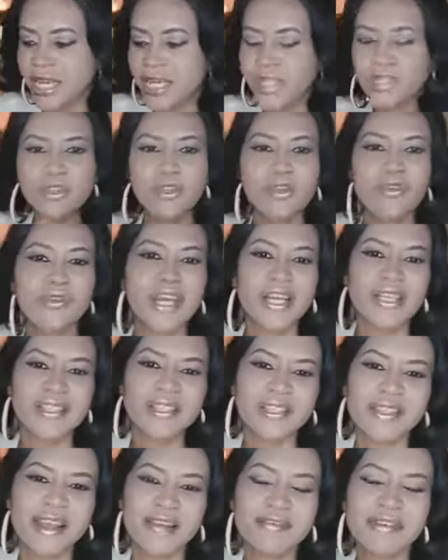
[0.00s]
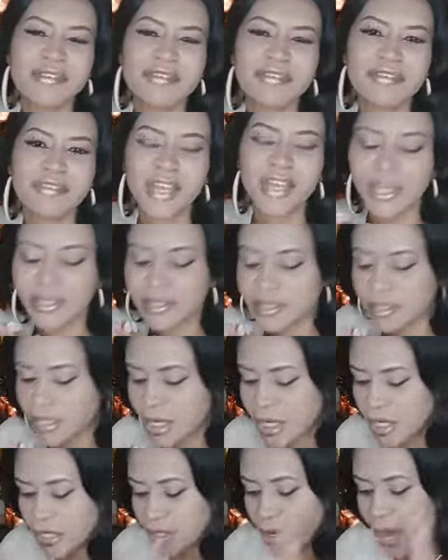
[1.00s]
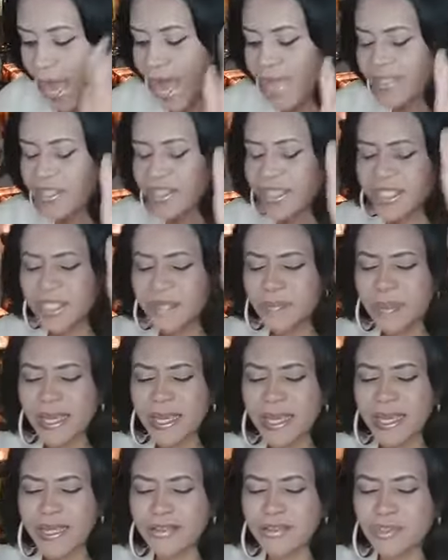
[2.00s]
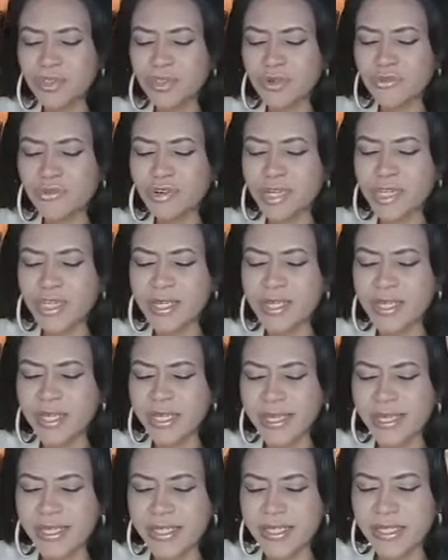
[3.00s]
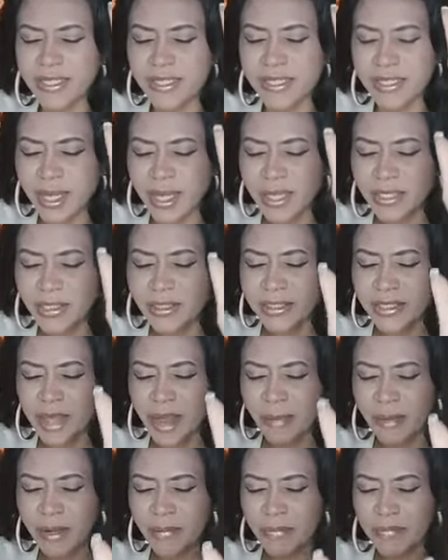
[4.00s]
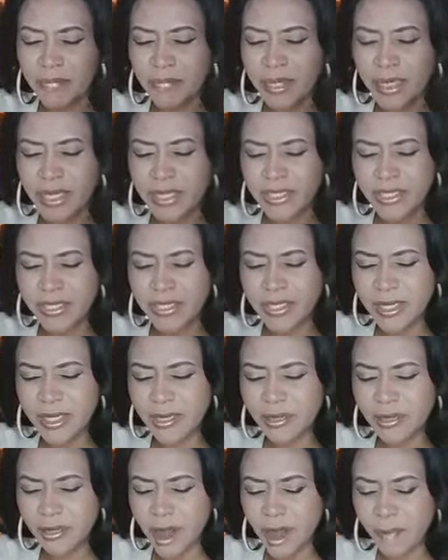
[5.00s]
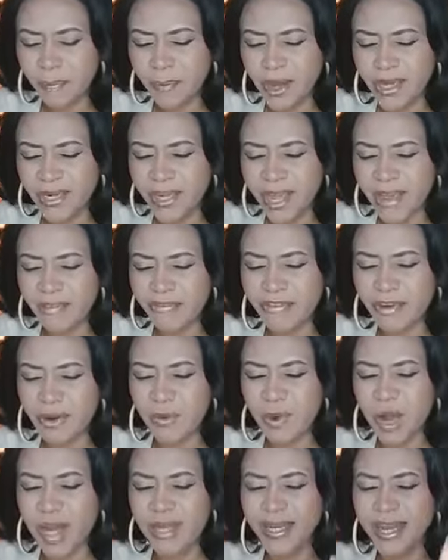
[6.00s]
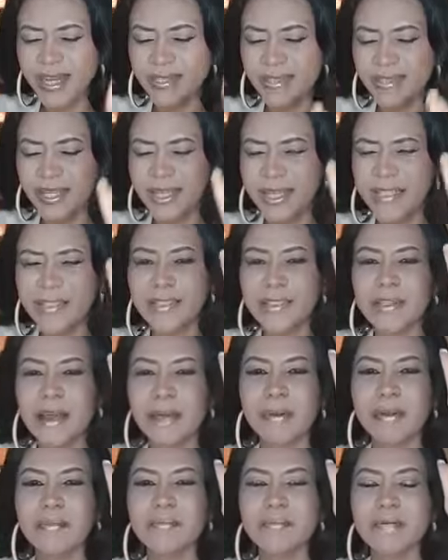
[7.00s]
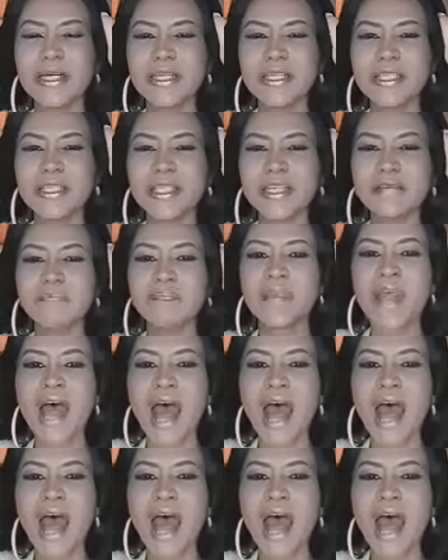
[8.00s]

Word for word: His grace never fails. So I just begin to release double mercy upon everyone that needs double mercy.